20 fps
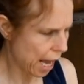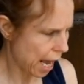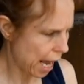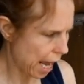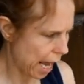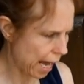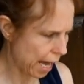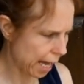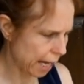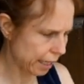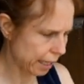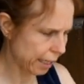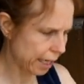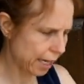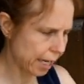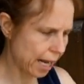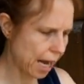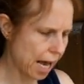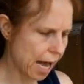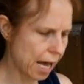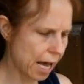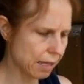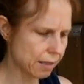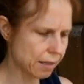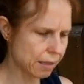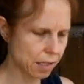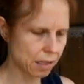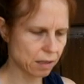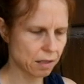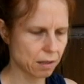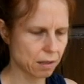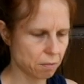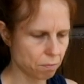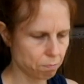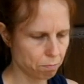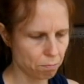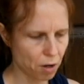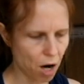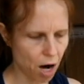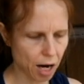And it has this
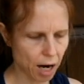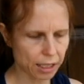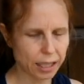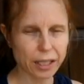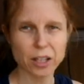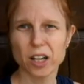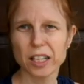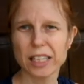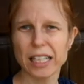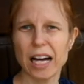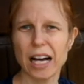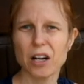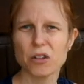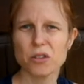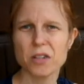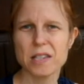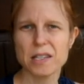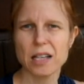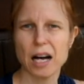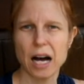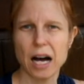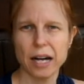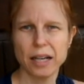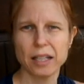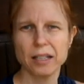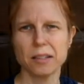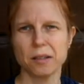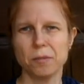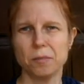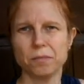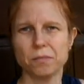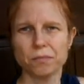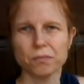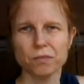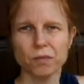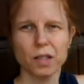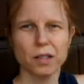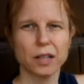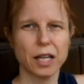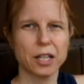pocket on the outside
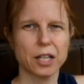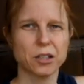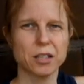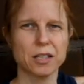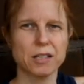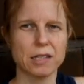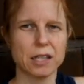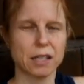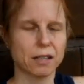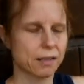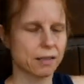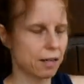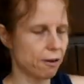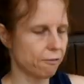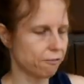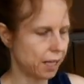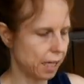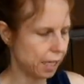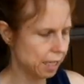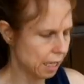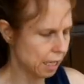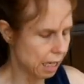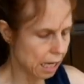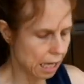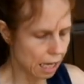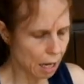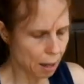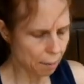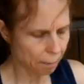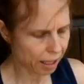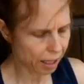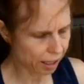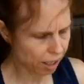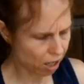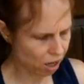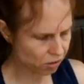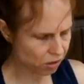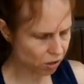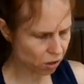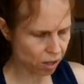that you can stick stuff in, but it
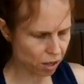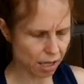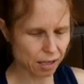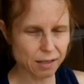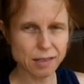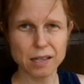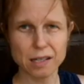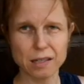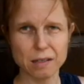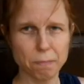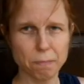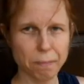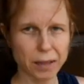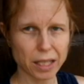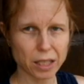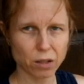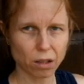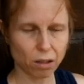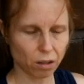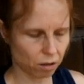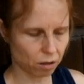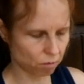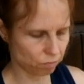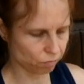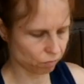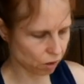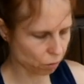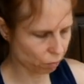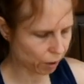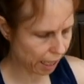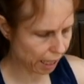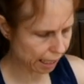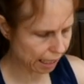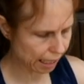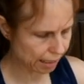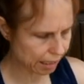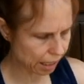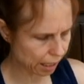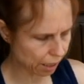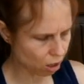also has this middle, what I
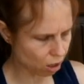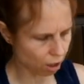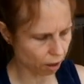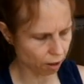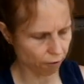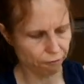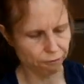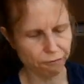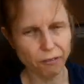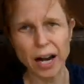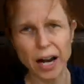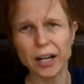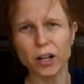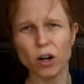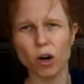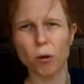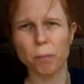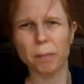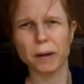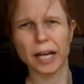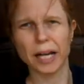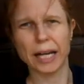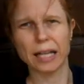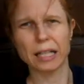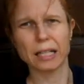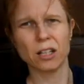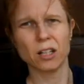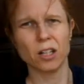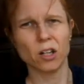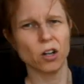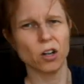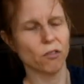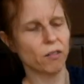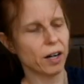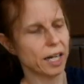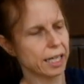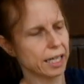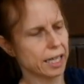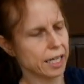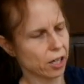guess they call a front opening
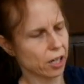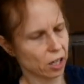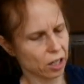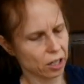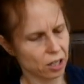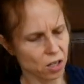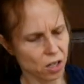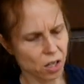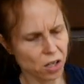right here.